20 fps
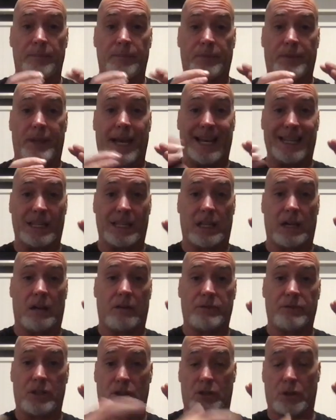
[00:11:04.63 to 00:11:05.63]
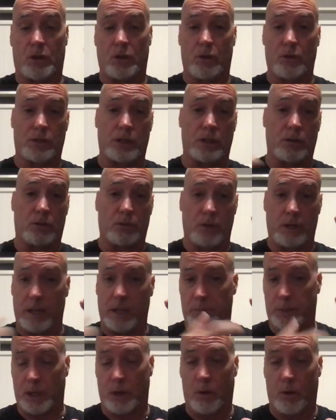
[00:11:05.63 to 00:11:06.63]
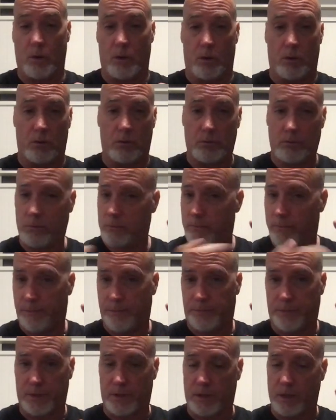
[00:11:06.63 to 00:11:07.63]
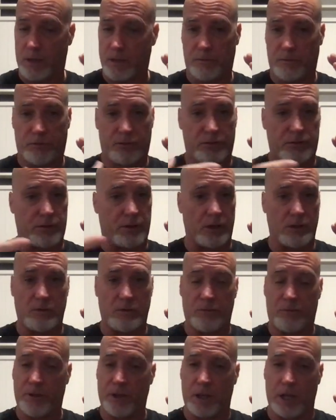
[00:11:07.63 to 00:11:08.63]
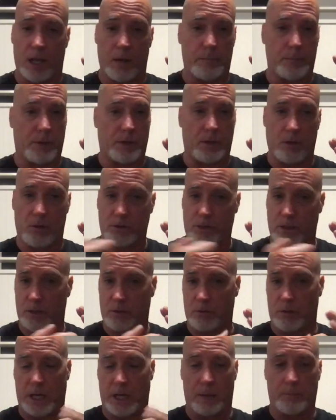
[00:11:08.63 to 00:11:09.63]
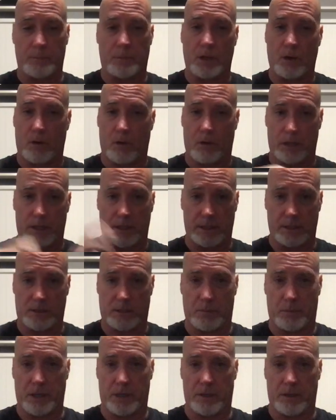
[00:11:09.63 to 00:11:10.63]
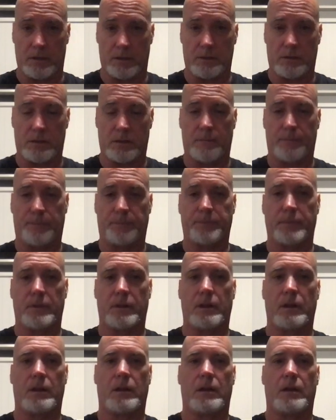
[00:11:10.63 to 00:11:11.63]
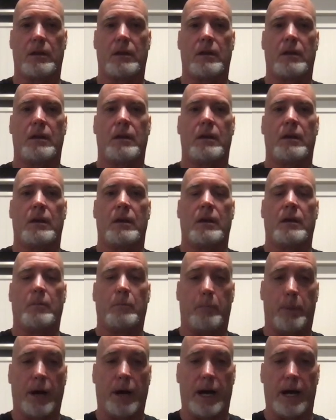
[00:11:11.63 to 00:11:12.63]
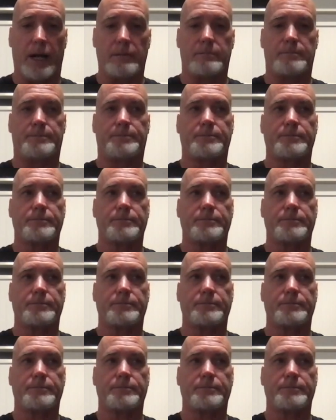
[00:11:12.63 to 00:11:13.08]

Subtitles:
that love just goes into an empty hole. Doesn't fill up, goes into an empty hole and disappears. But